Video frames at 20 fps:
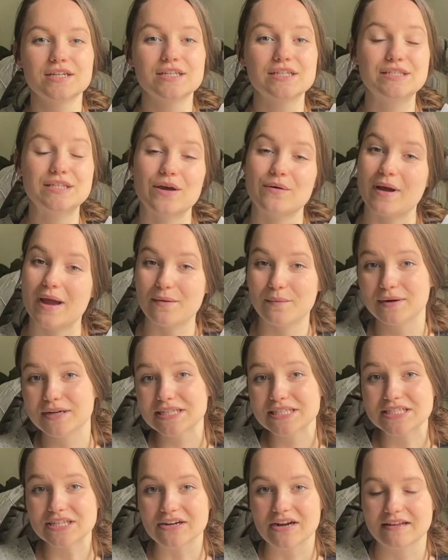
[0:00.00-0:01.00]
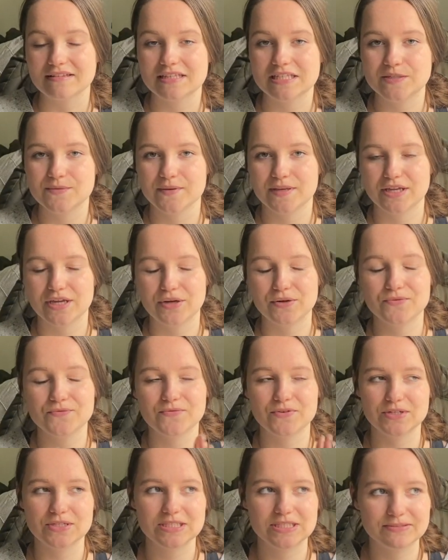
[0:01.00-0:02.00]
So I want to start out this video.
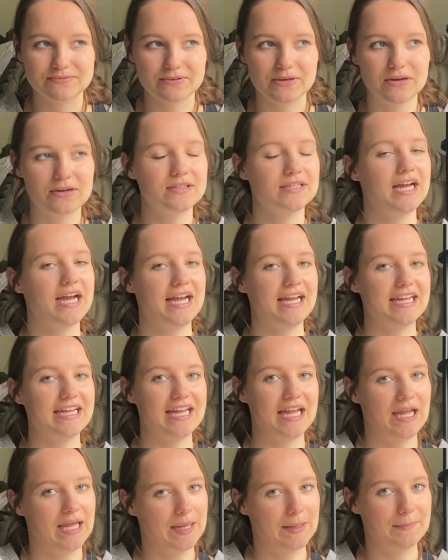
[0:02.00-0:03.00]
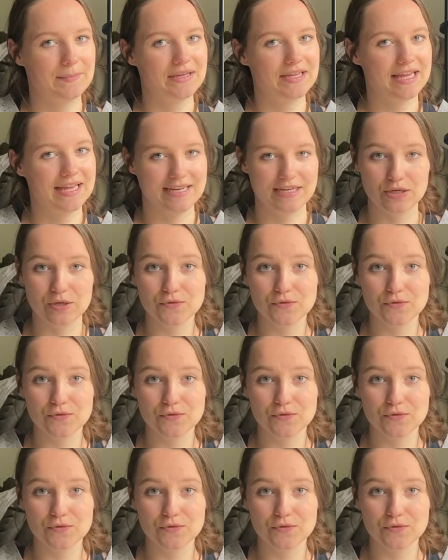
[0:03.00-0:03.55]
First of all, I am getting